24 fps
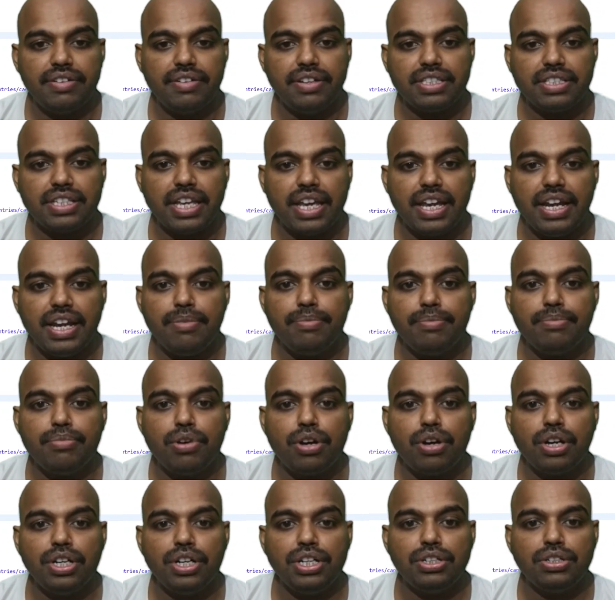and
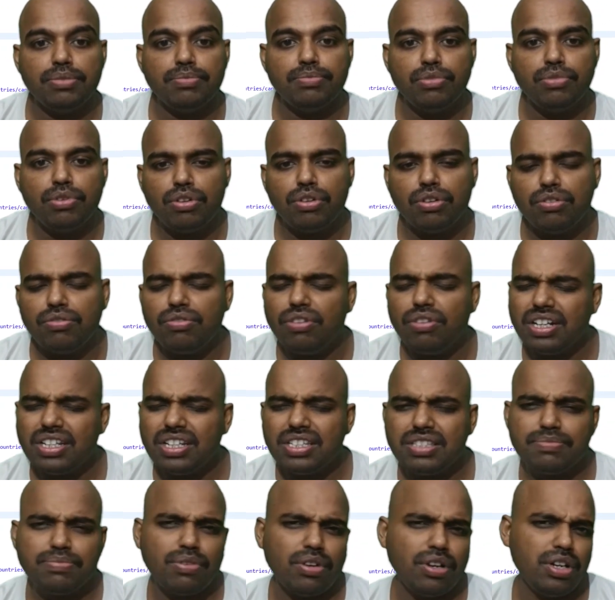body to mono. What is
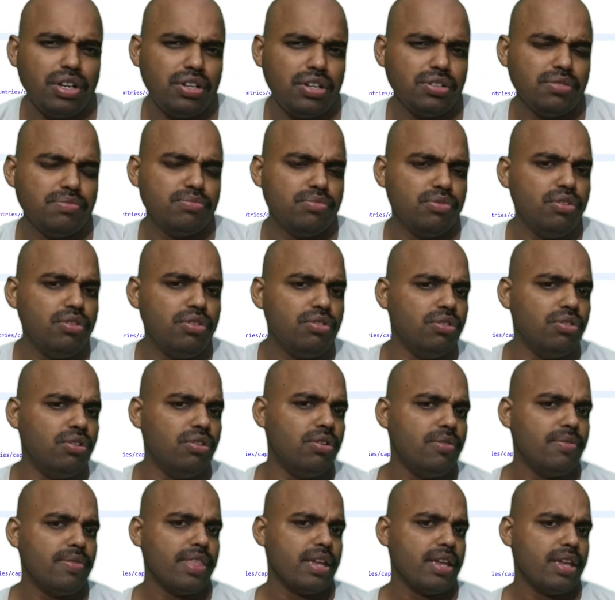body to mono?
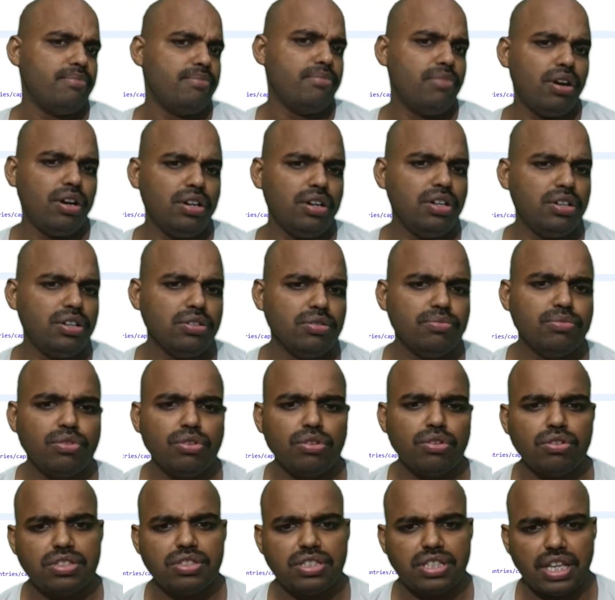Body to mono
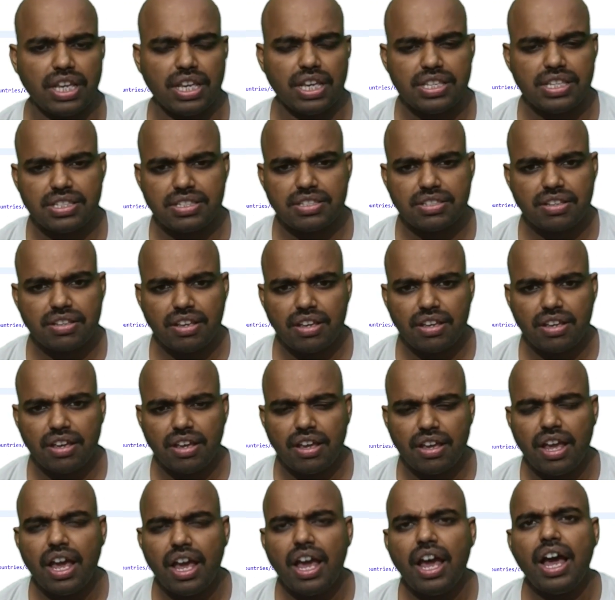says
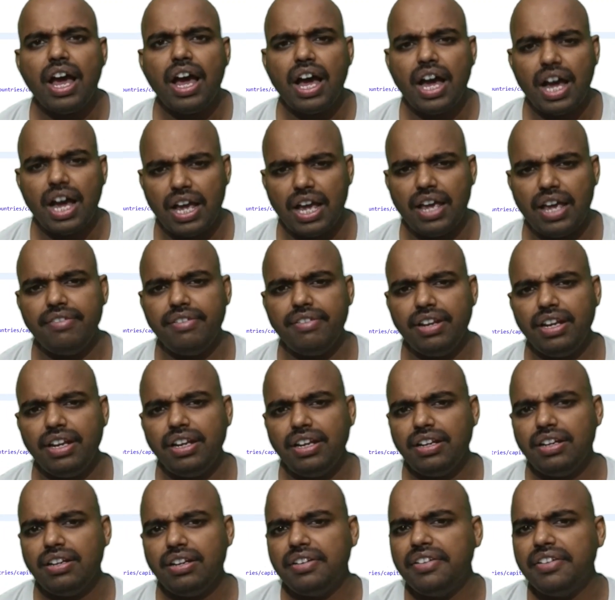I will
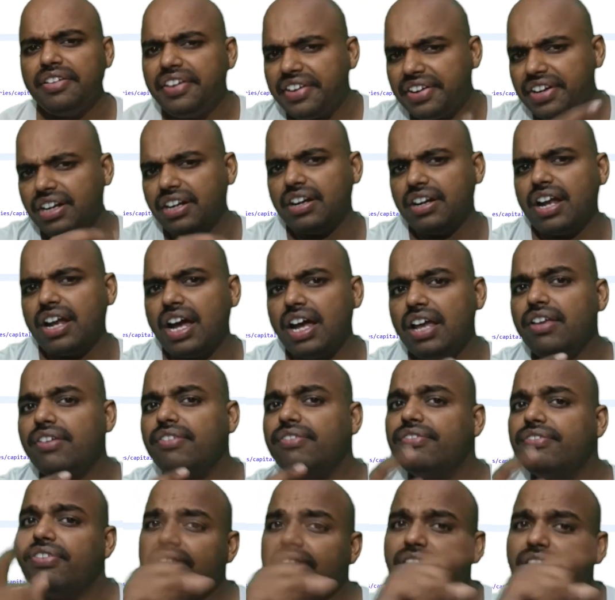return.
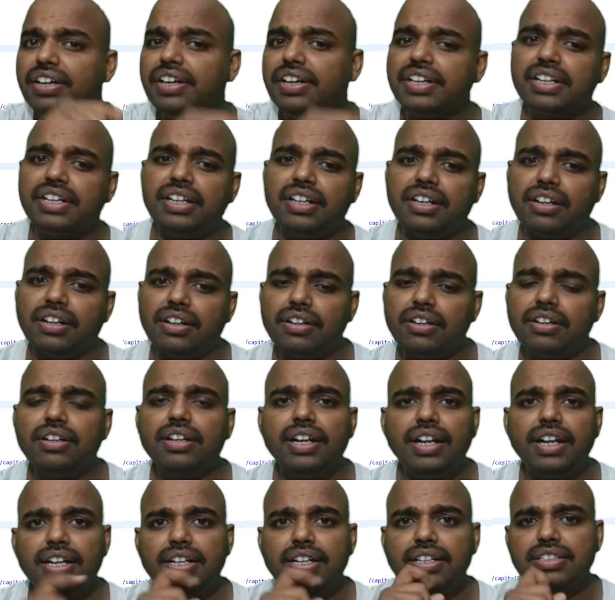
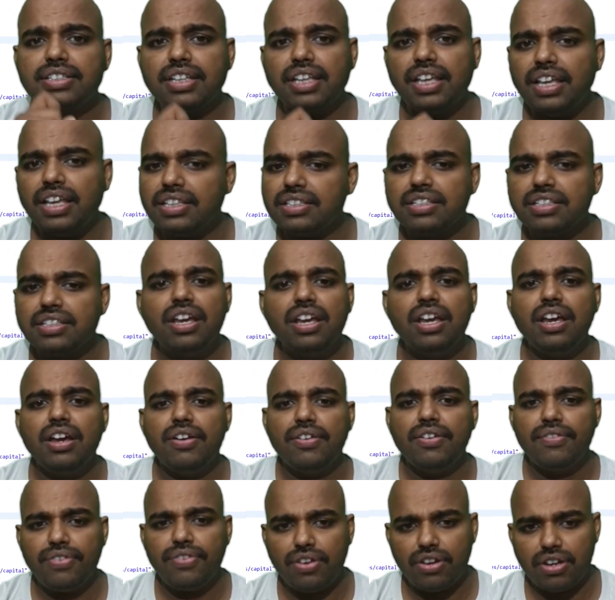It says
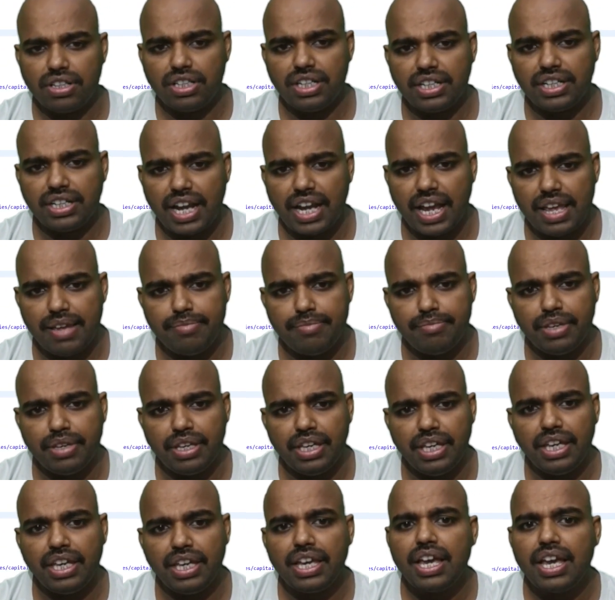for the time
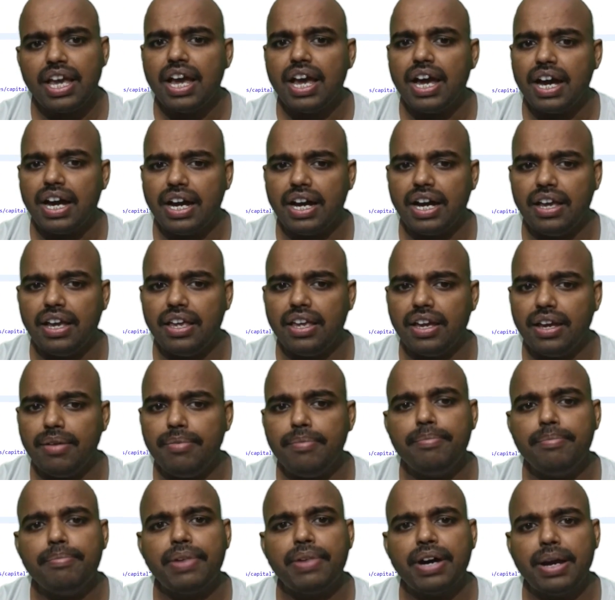being I
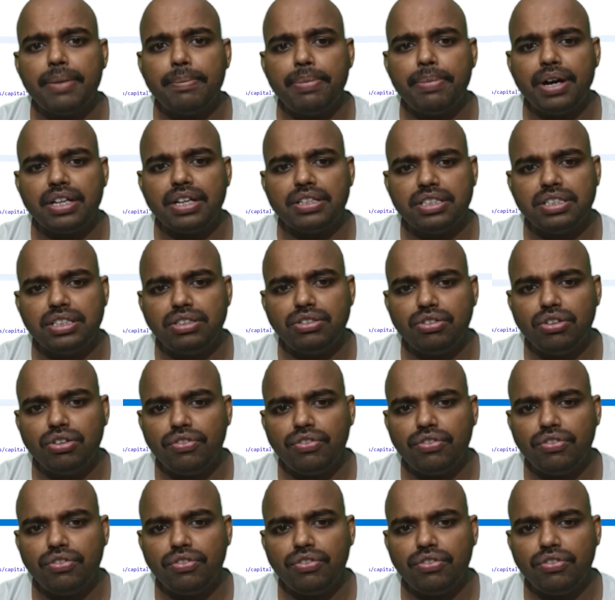am bypassing your